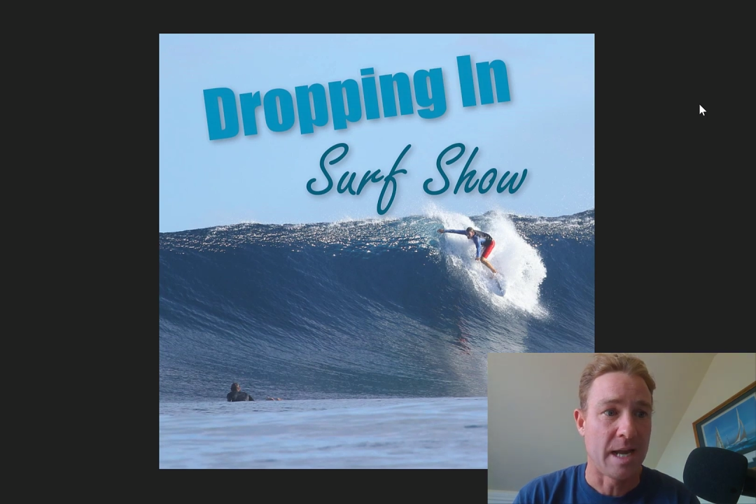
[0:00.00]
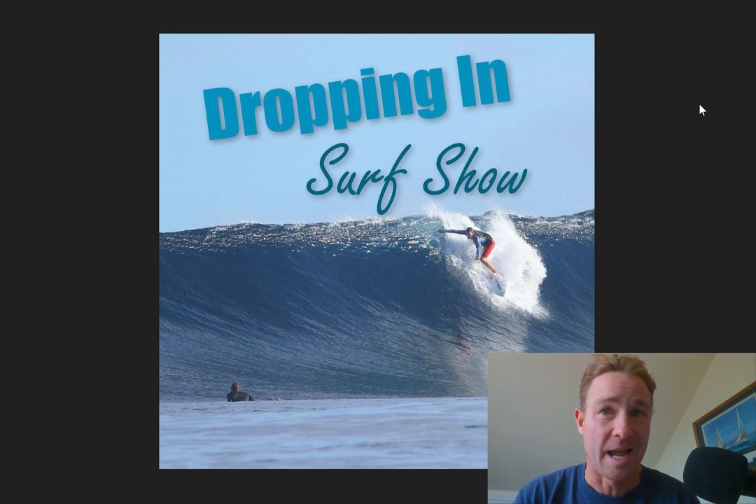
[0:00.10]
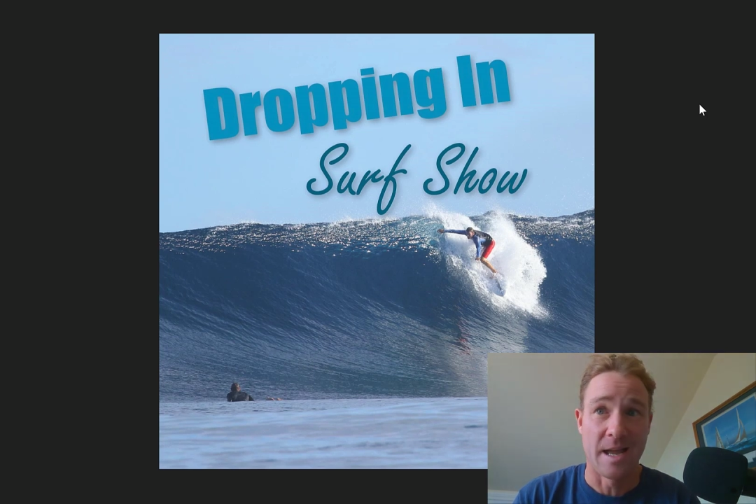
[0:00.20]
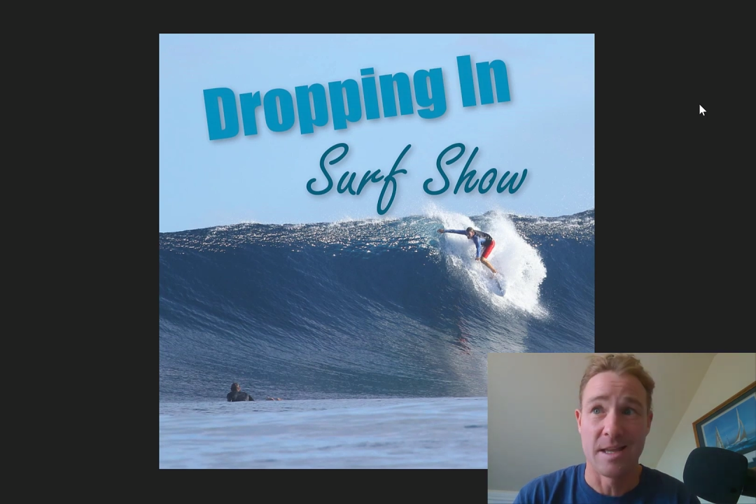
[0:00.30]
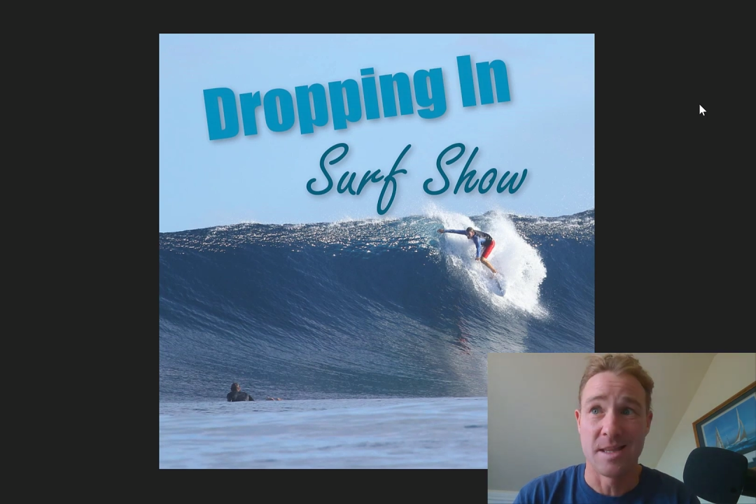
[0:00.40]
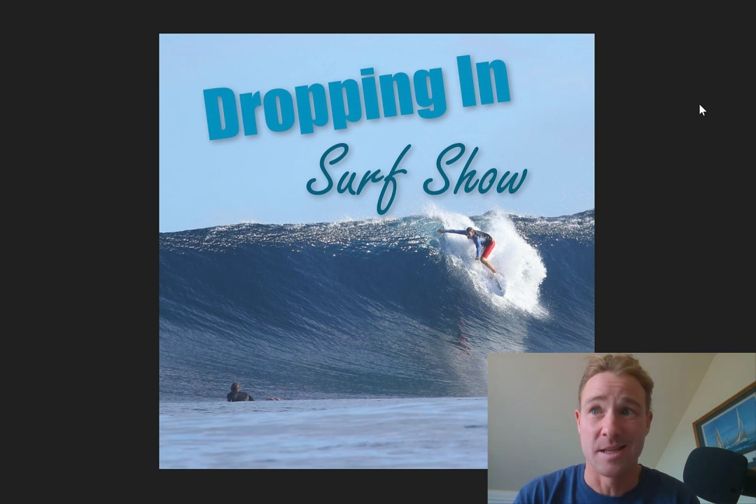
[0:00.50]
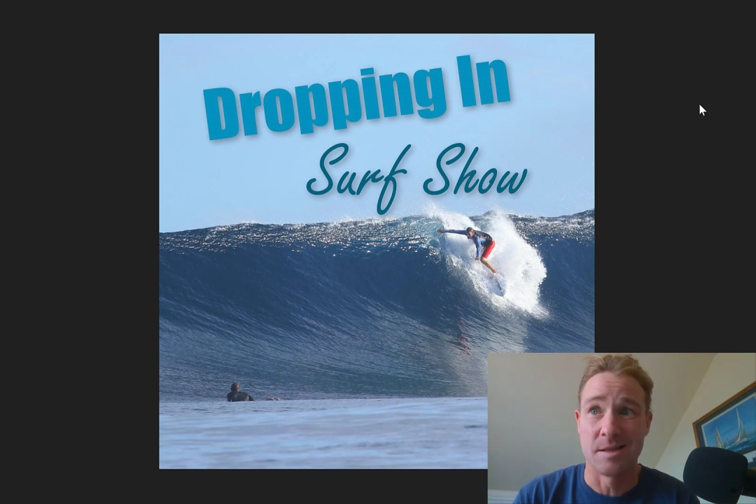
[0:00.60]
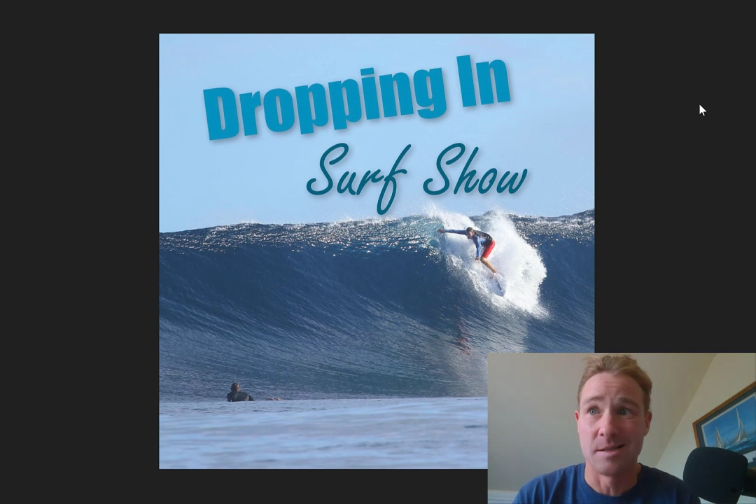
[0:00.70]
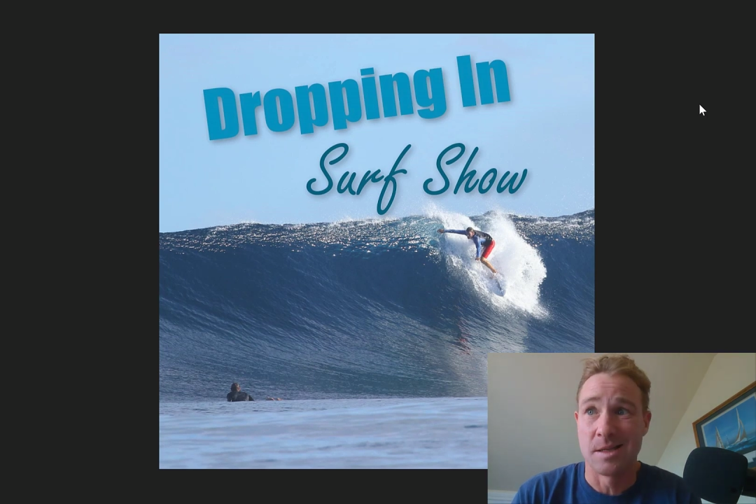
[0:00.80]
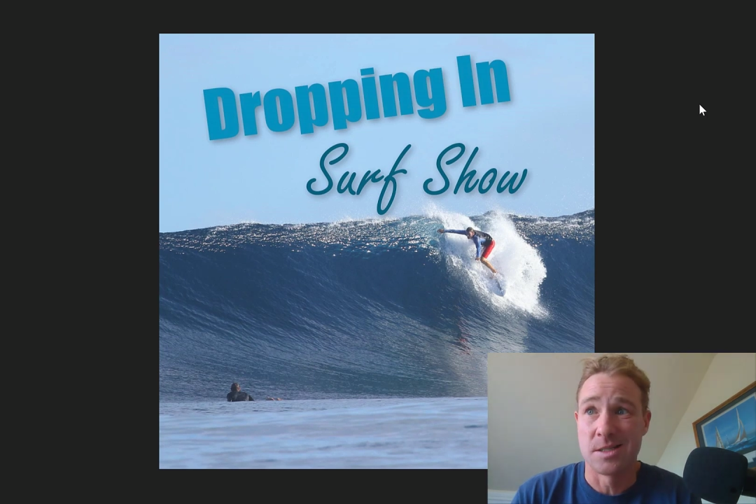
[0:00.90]
And
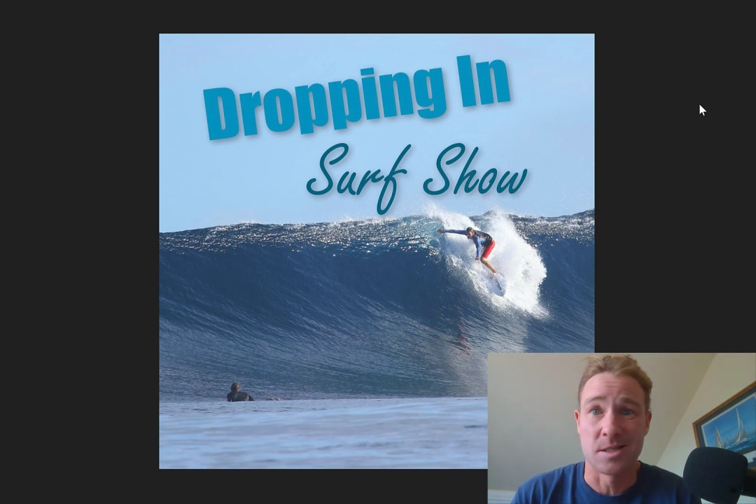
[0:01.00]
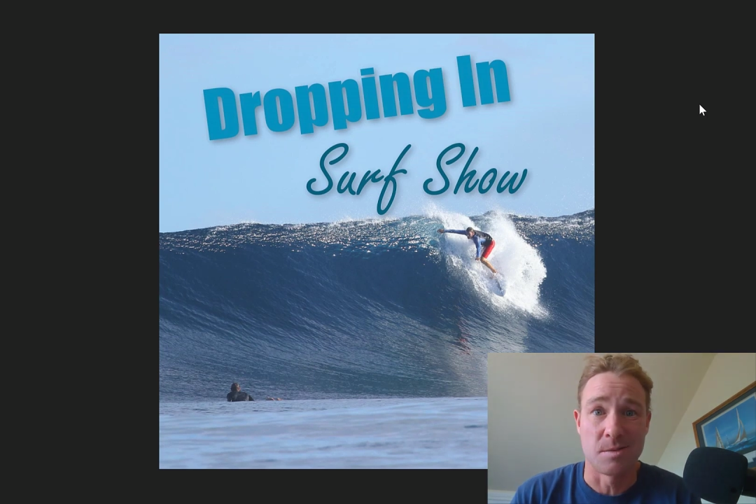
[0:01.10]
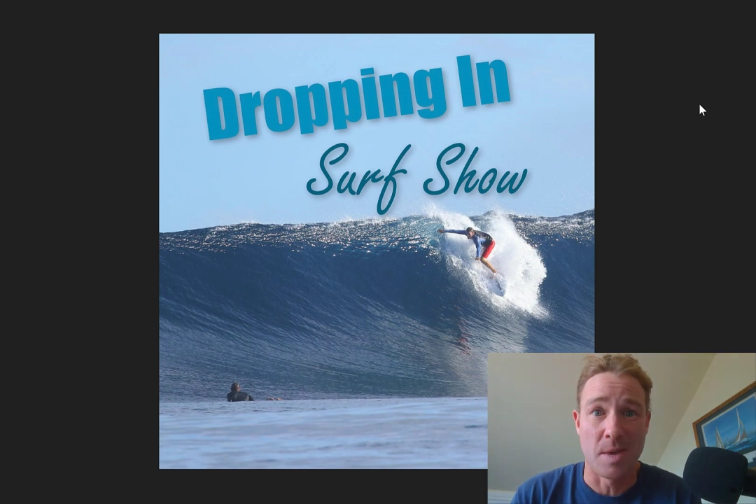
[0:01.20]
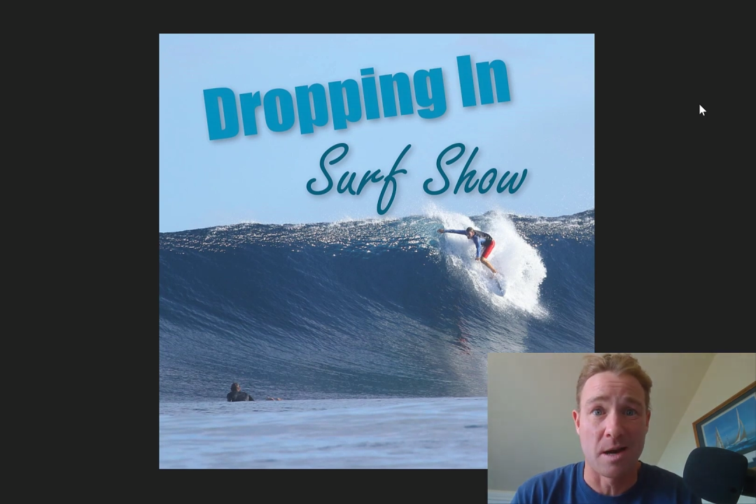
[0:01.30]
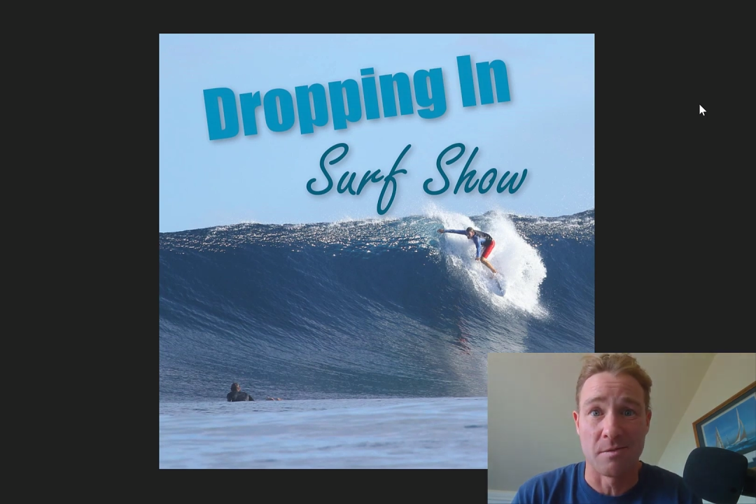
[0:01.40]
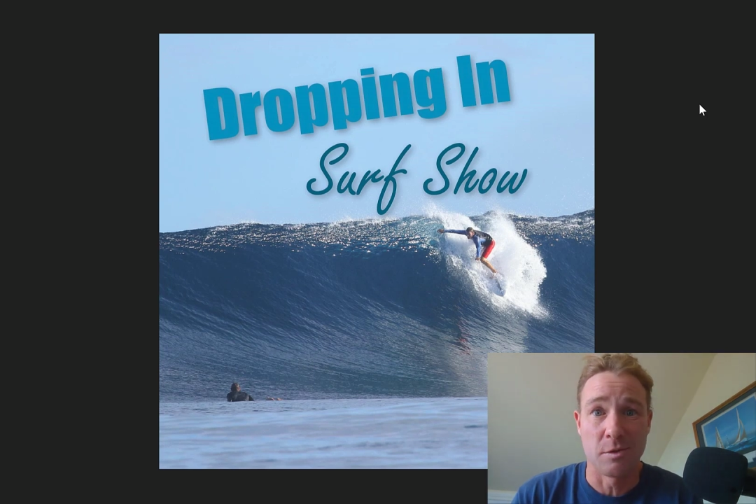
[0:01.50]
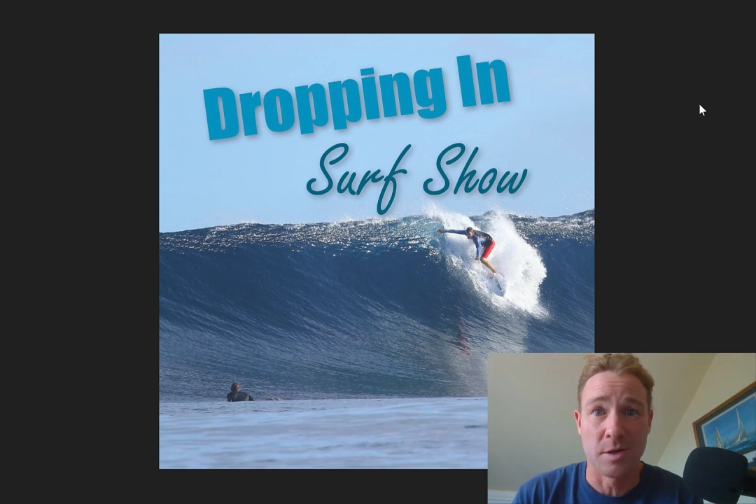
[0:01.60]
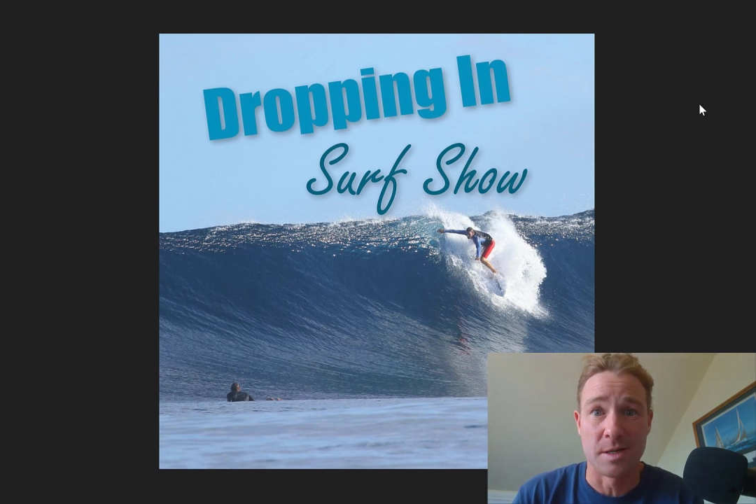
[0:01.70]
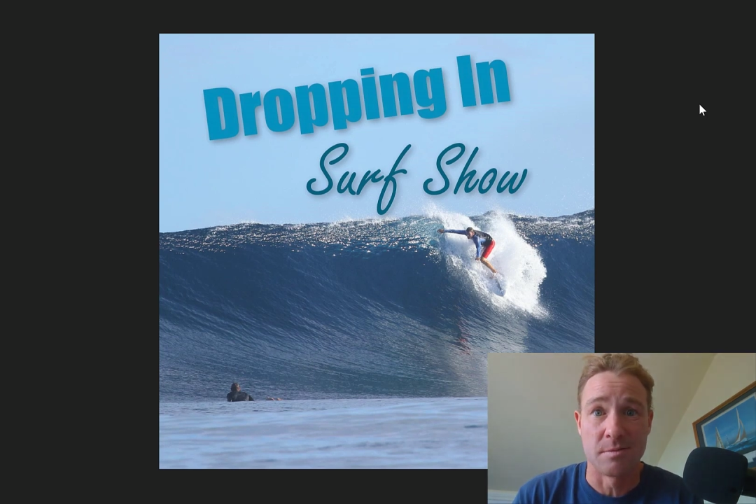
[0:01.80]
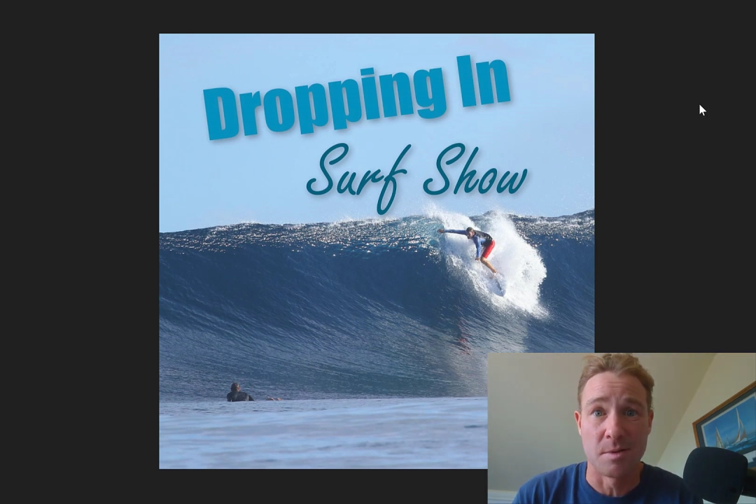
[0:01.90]
then it's just a matter of learning